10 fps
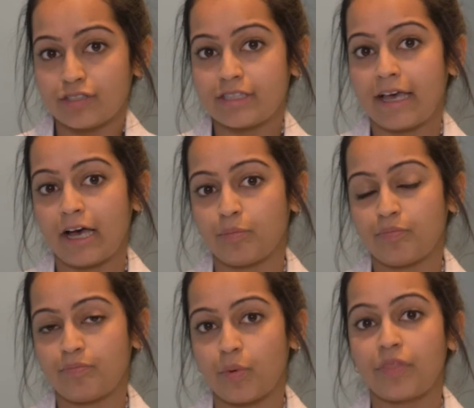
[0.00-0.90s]
to help
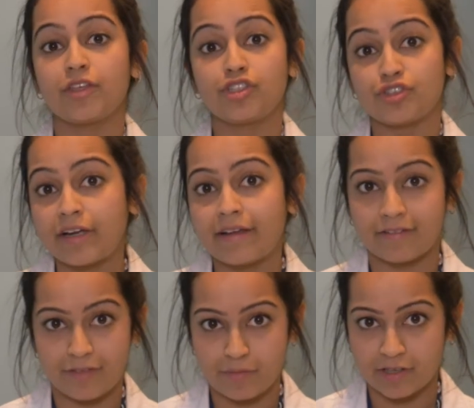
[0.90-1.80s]
with the straining
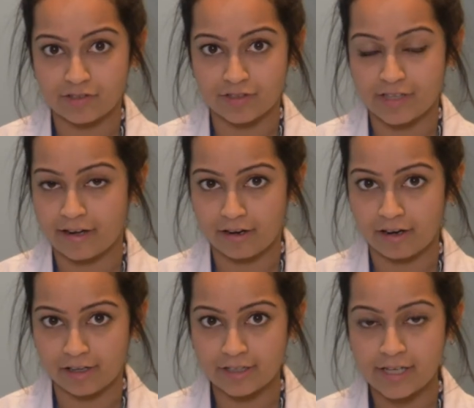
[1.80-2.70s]
of the muscles that
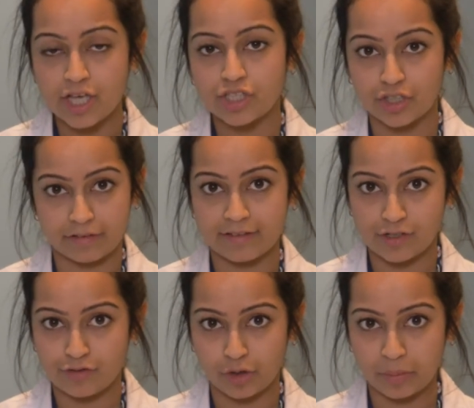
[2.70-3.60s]
occurs during this
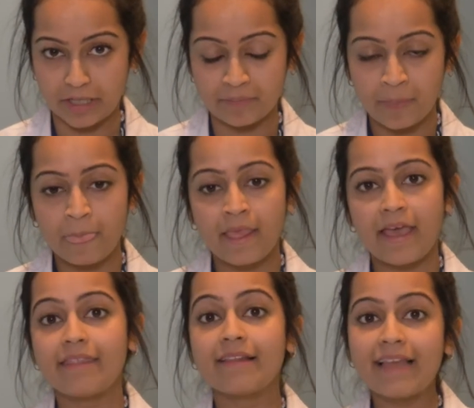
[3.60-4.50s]
deformity.
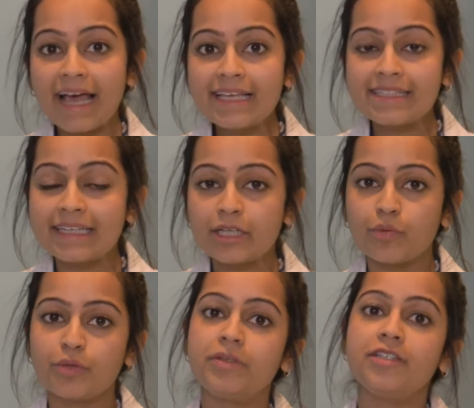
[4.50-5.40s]
And the last thing
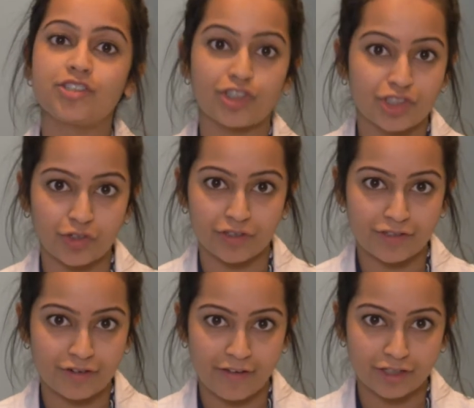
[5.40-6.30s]
would be surgical
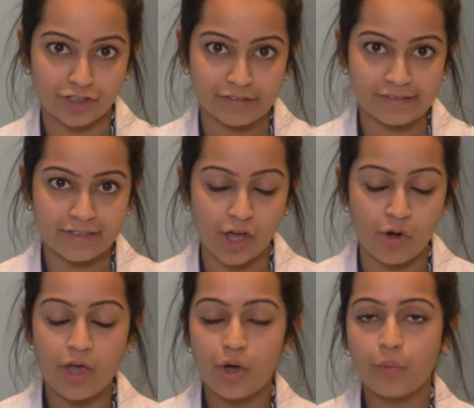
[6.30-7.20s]
intervention.
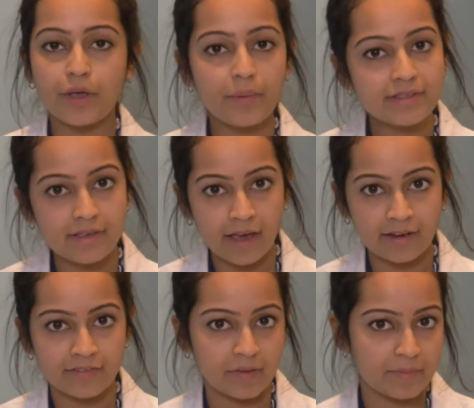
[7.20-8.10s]
So we always
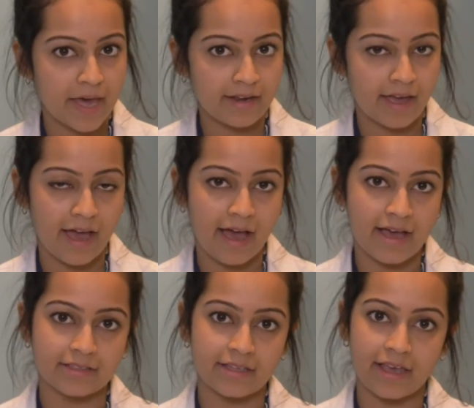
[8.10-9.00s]
kind of keep that
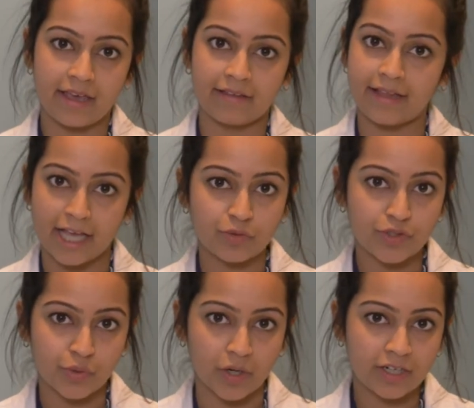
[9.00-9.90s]
as a last
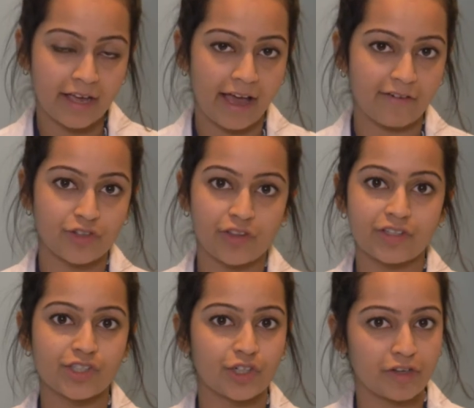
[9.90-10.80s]
resort after the
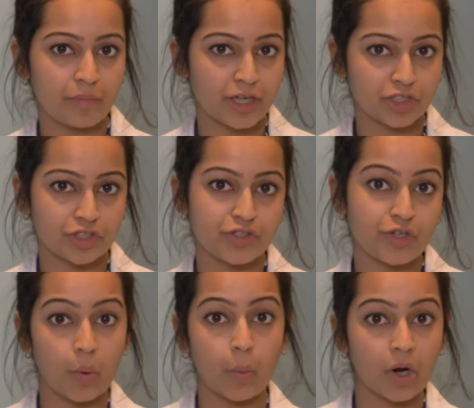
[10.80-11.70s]
conservative measures
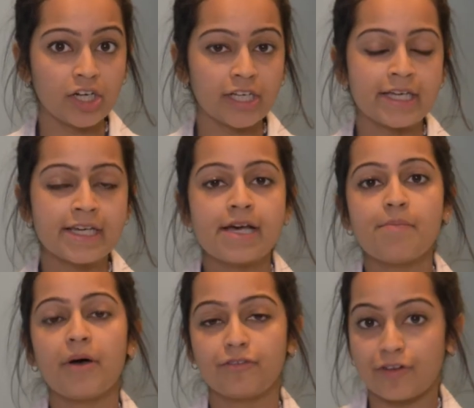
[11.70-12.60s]
don't work.
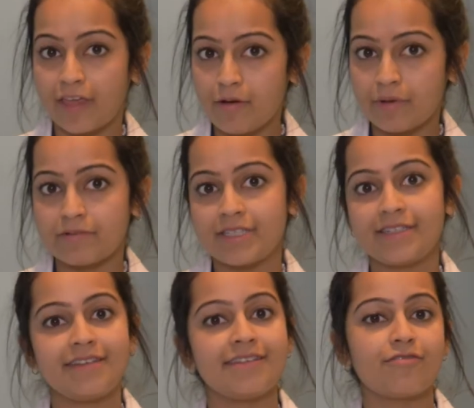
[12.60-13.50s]
But for that, we would
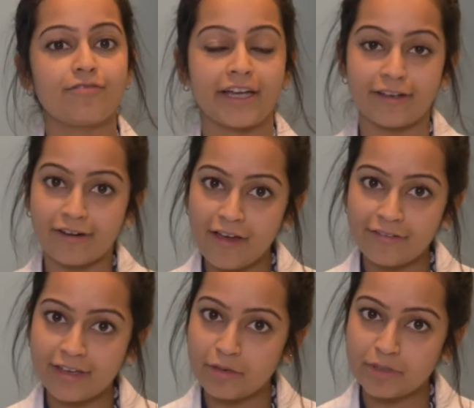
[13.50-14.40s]
need
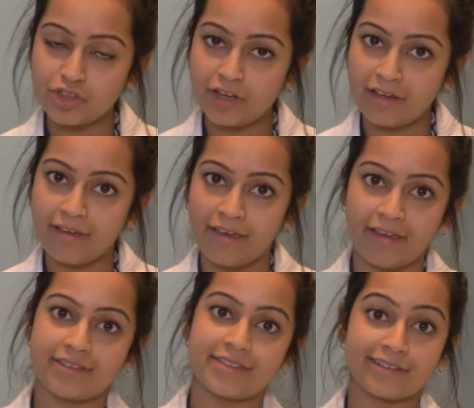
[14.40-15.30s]
radiographic imaging
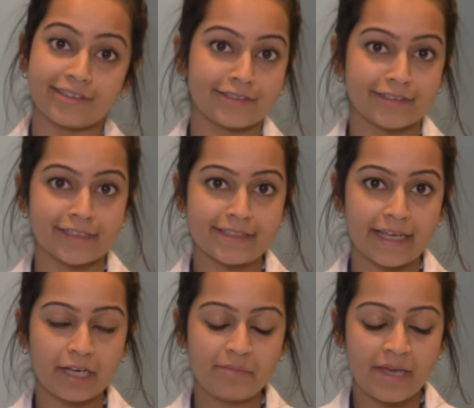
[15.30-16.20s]
and a clinical
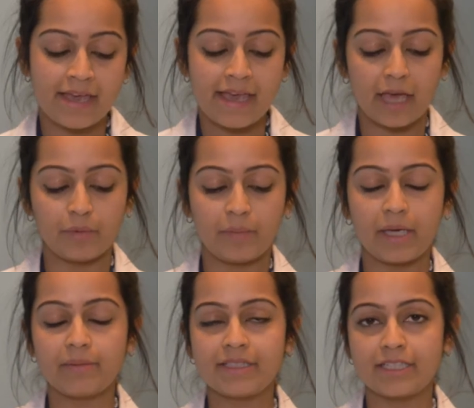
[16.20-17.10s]
exam, and we'd
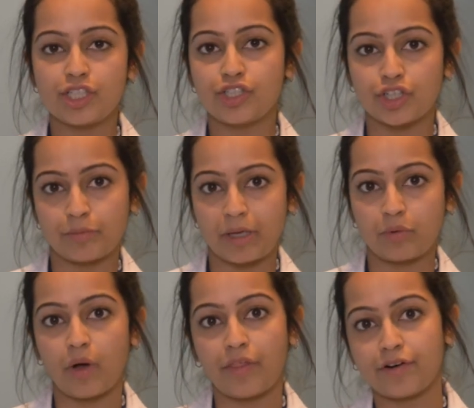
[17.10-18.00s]
be able to
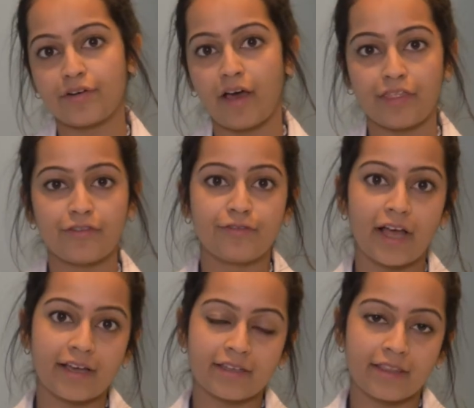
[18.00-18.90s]
determine whether or not
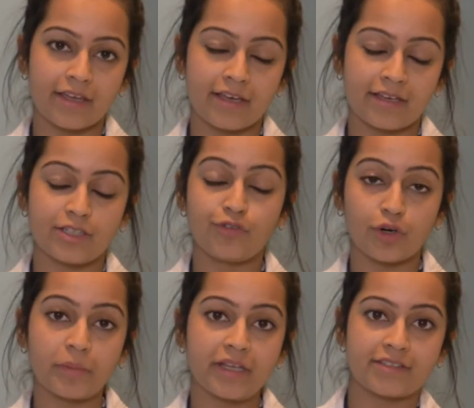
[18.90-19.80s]
the
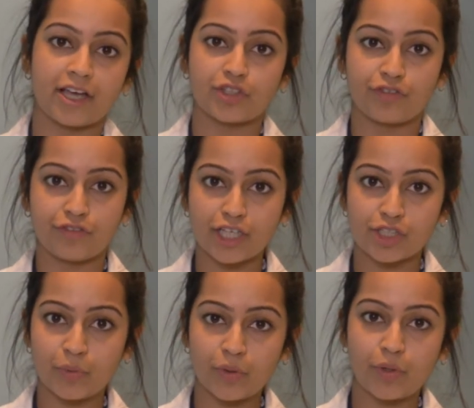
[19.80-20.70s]
deformity is actually
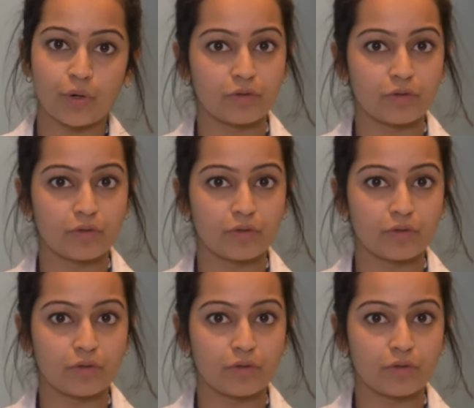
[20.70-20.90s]
flexible or